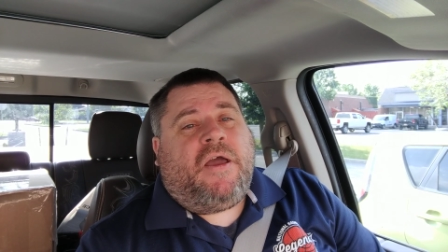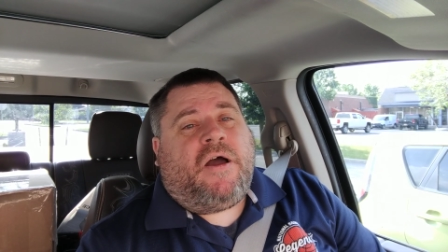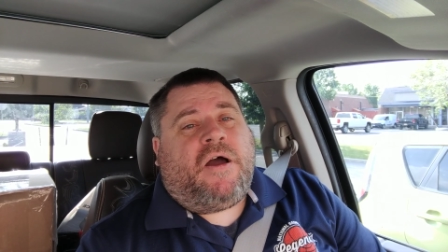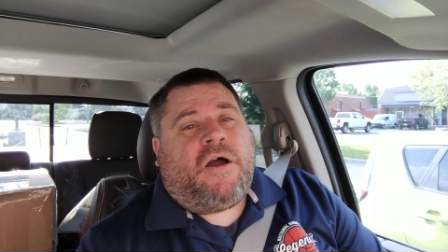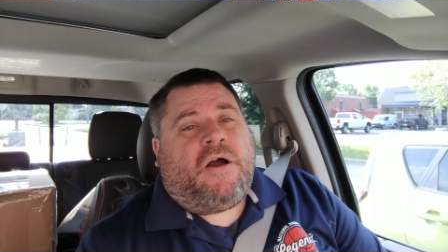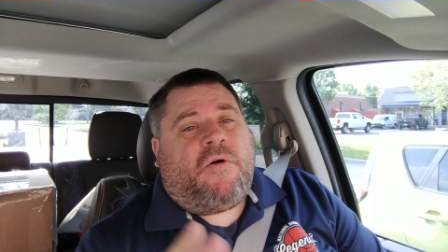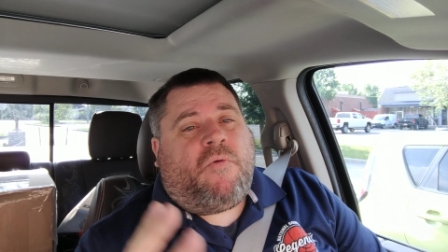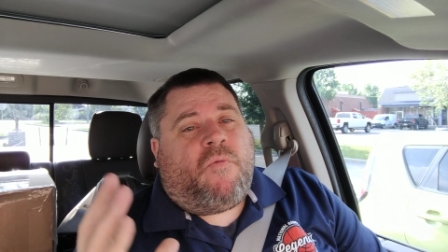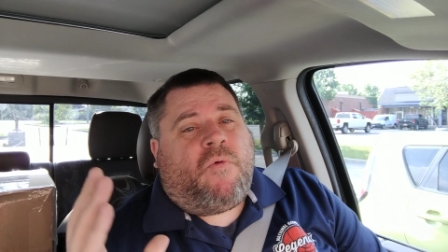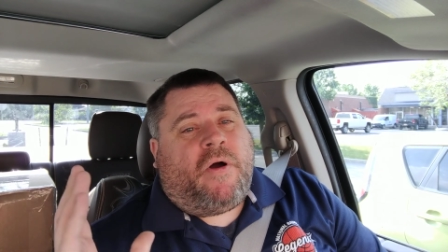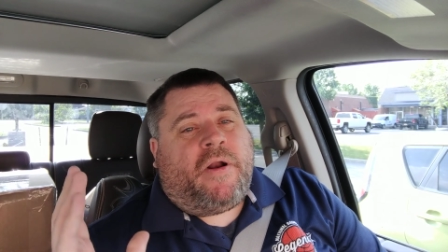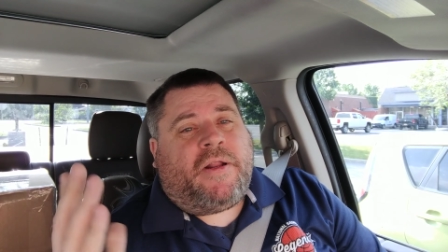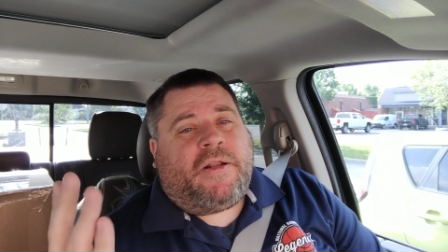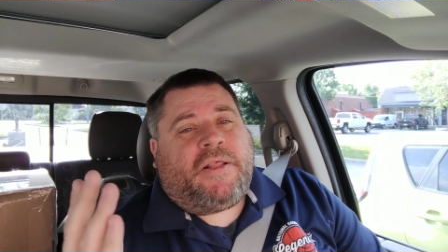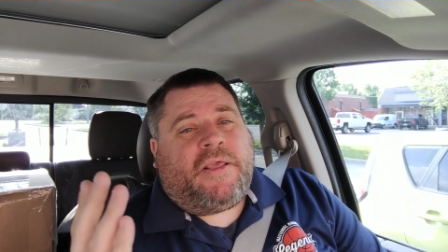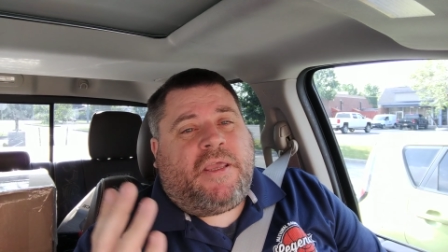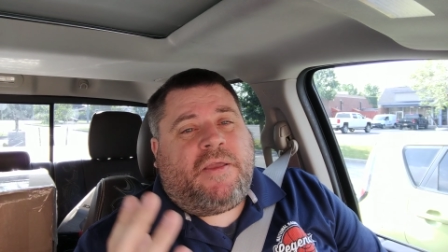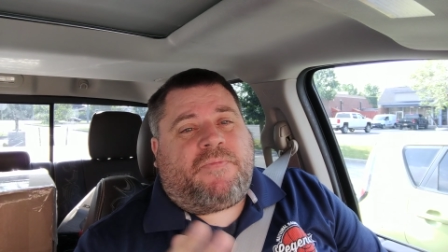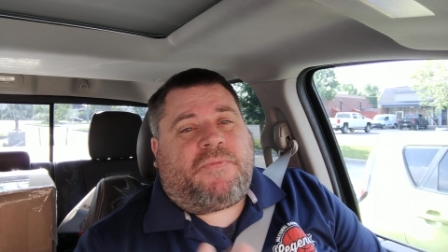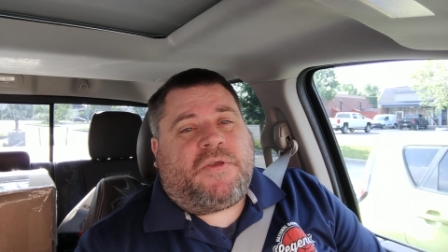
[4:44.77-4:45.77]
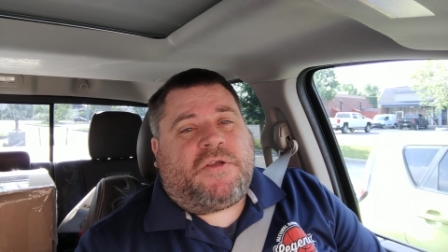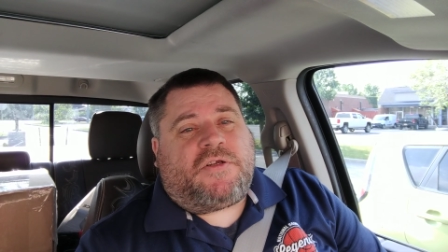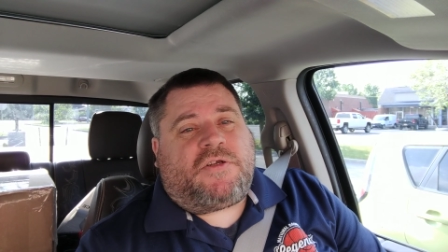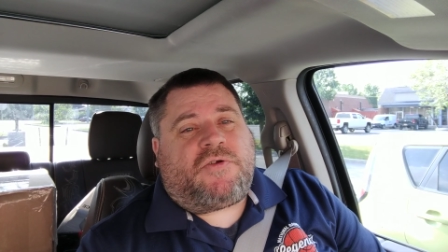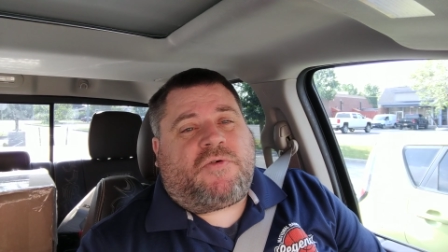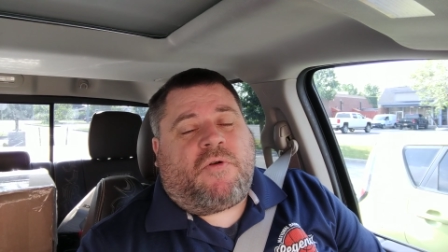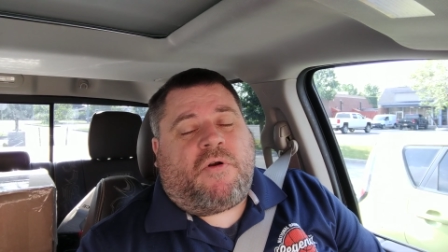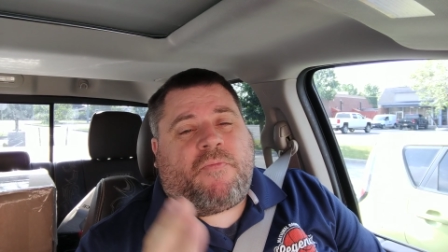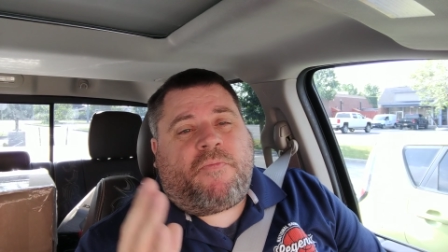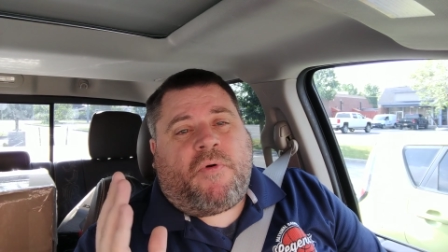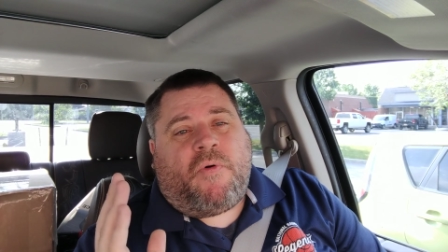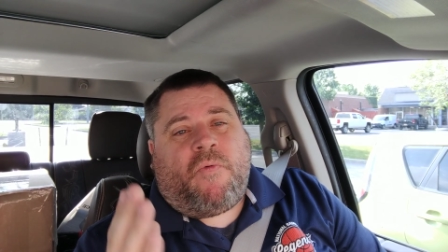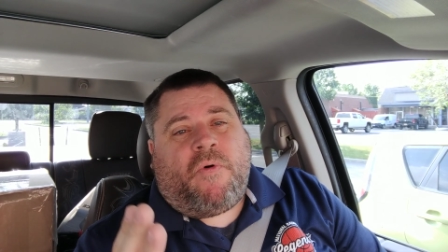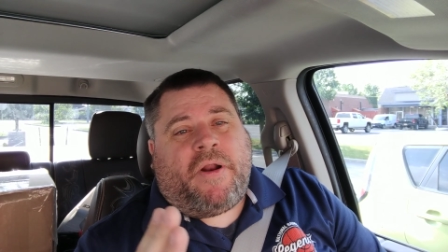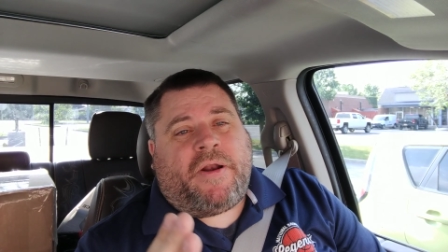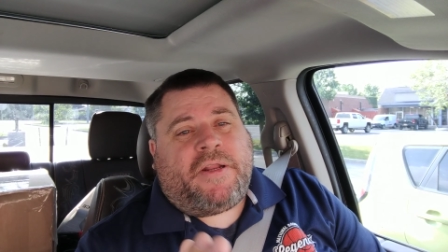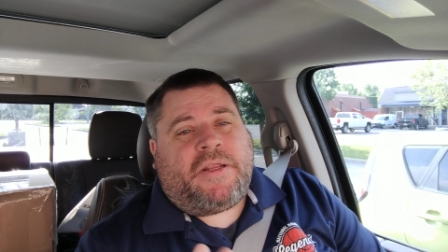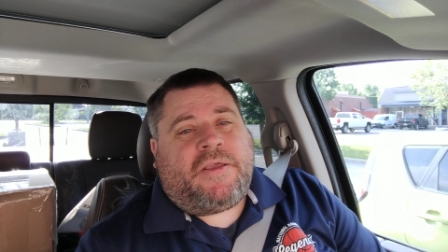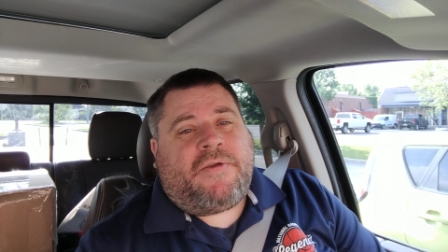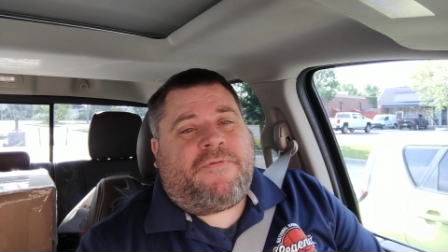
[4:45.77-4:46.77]
Uh, wanted to keep this short, but
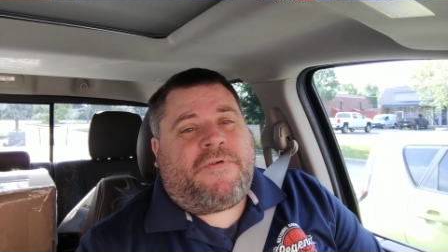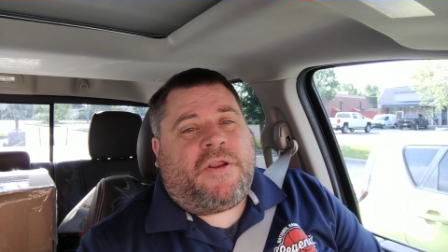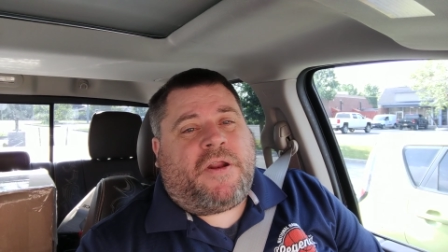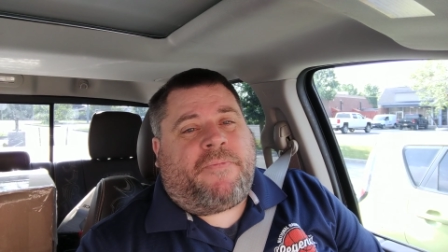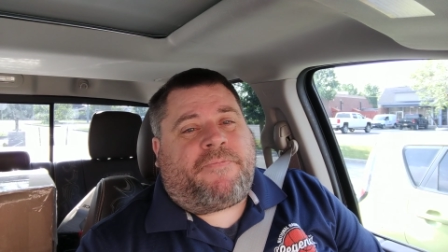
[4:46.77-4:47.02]
wanted to give you